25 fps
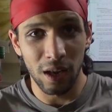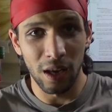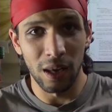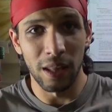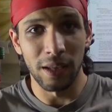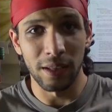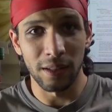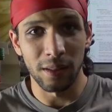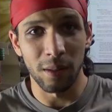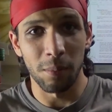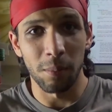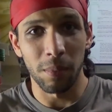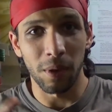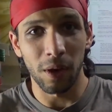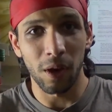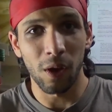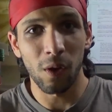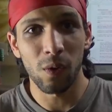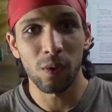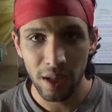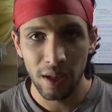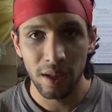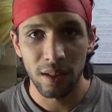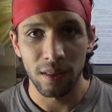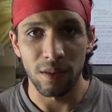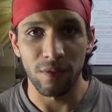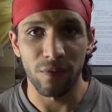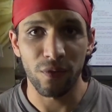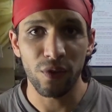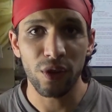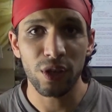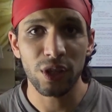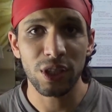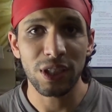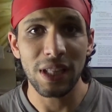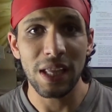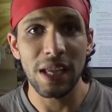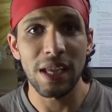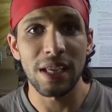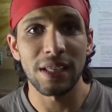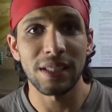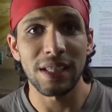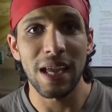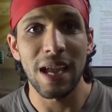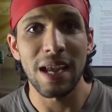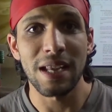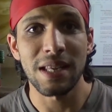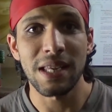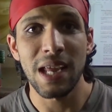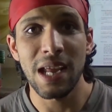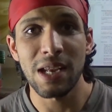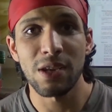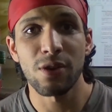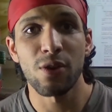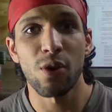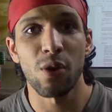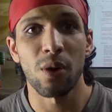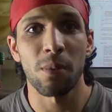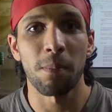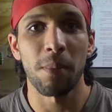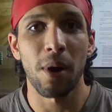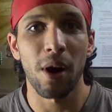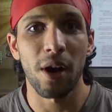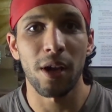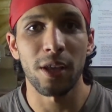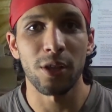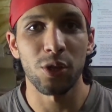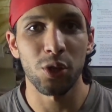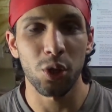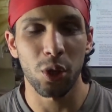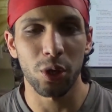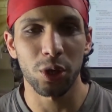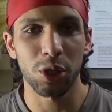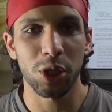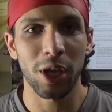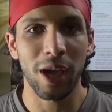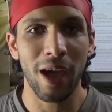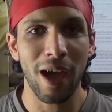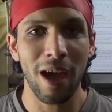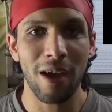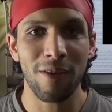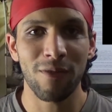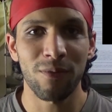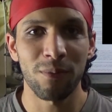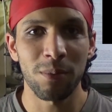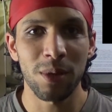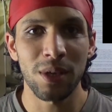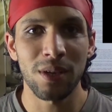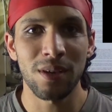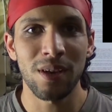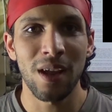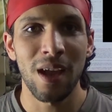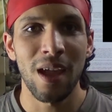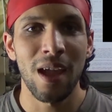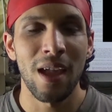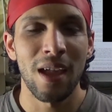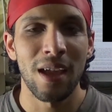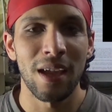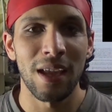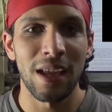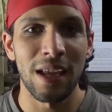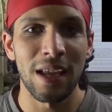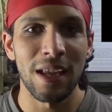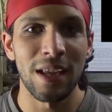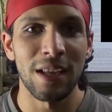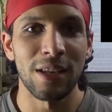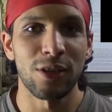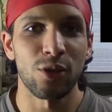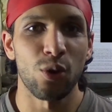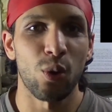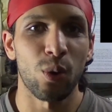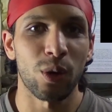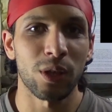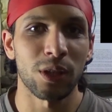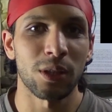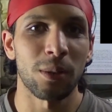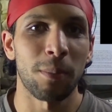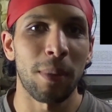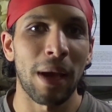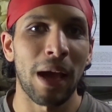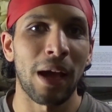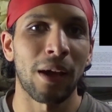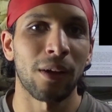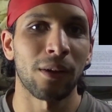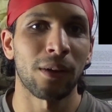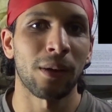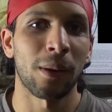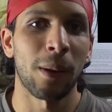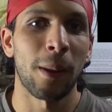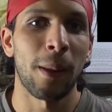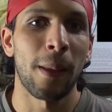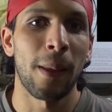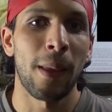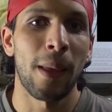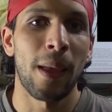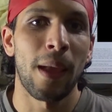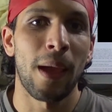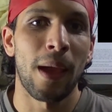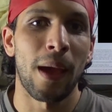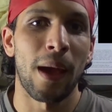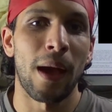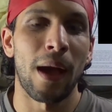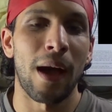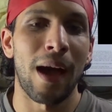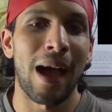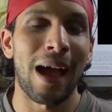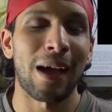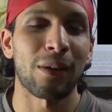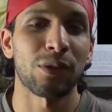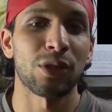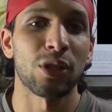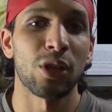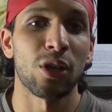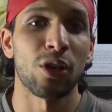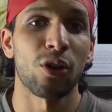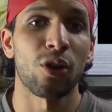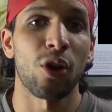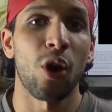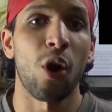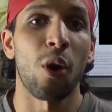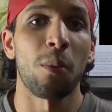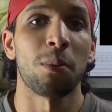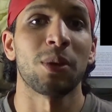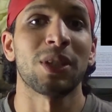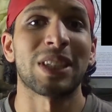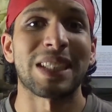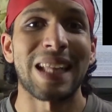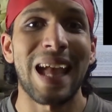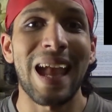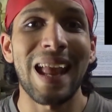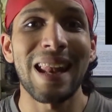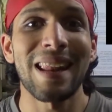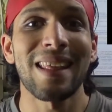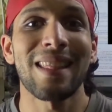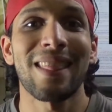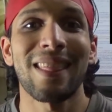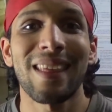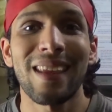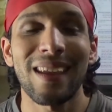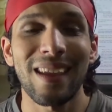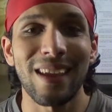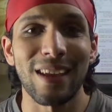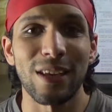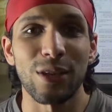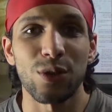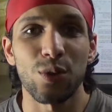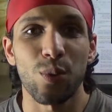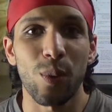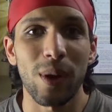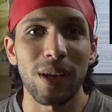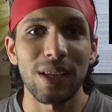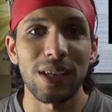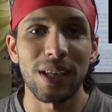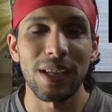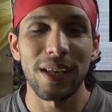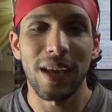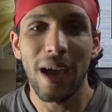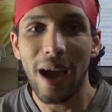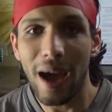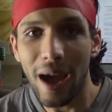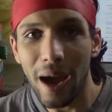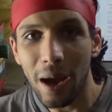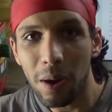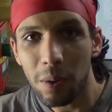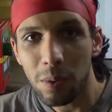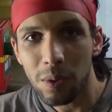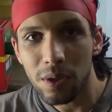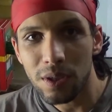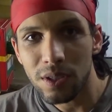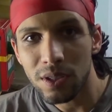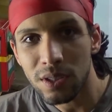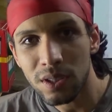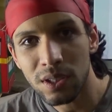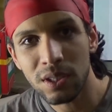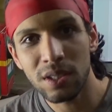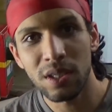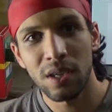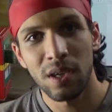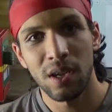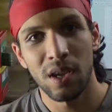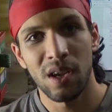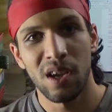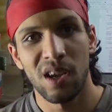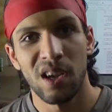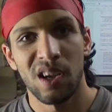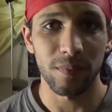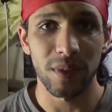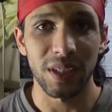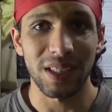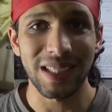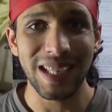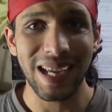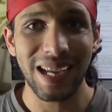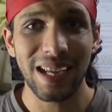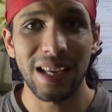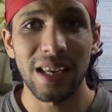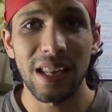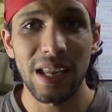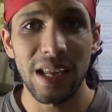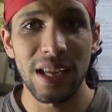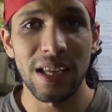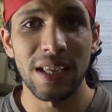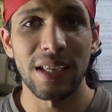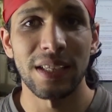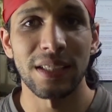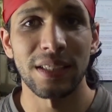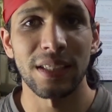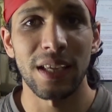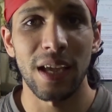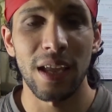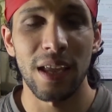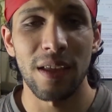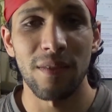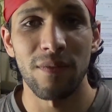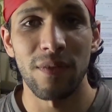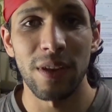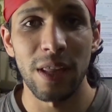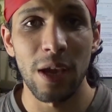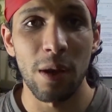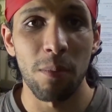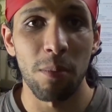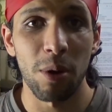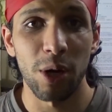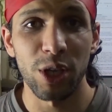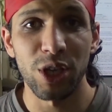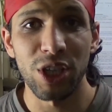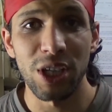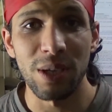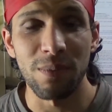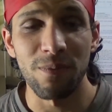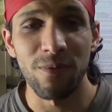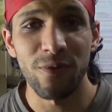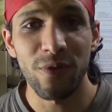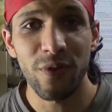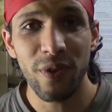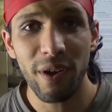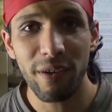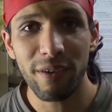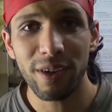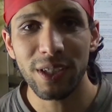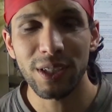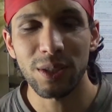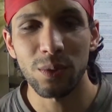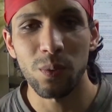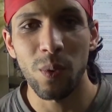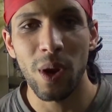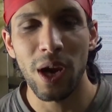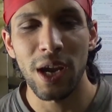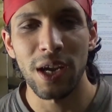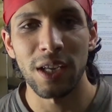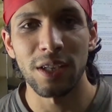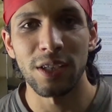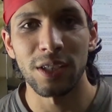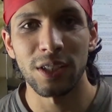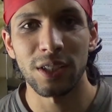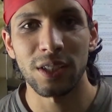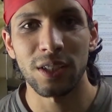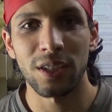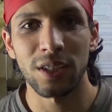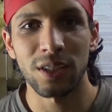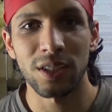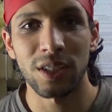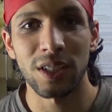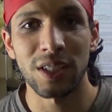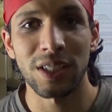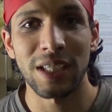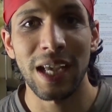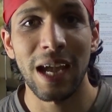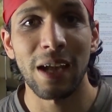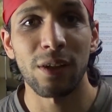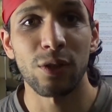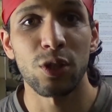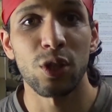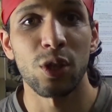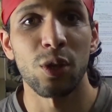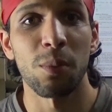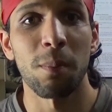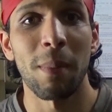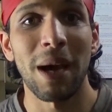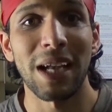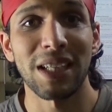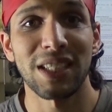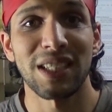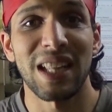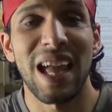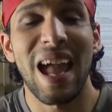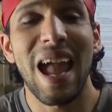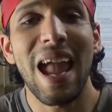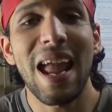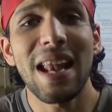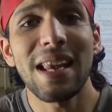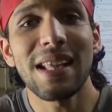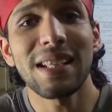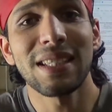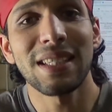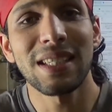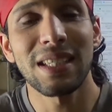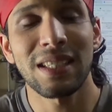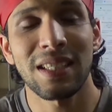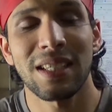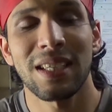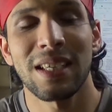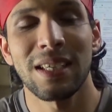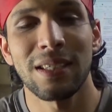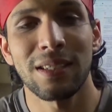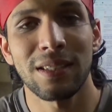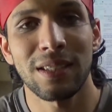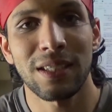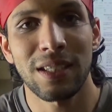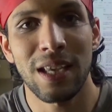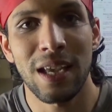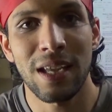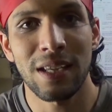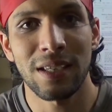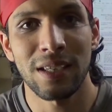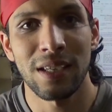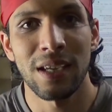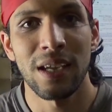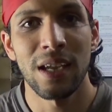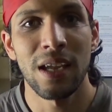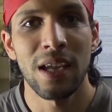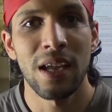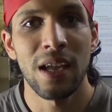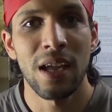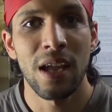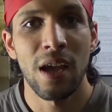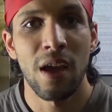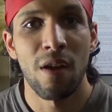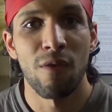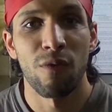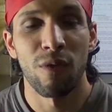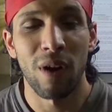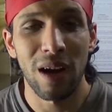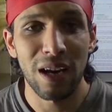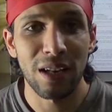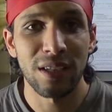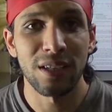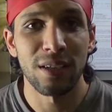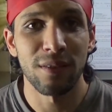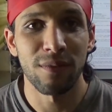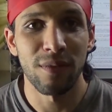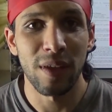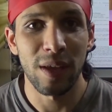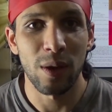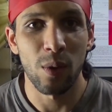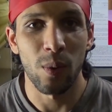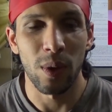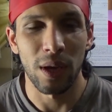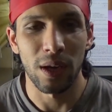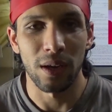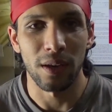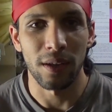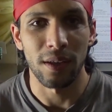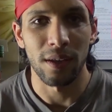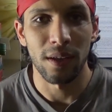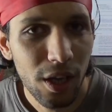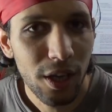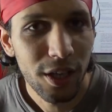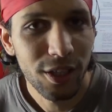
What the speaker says: Link them below. The first is a TED Talk by Josh Kaufman. He talks about how to learn almost anything in 20 hours. The second is a video by Tim Ferriss where he discusses how to master any skill set relatively quickly.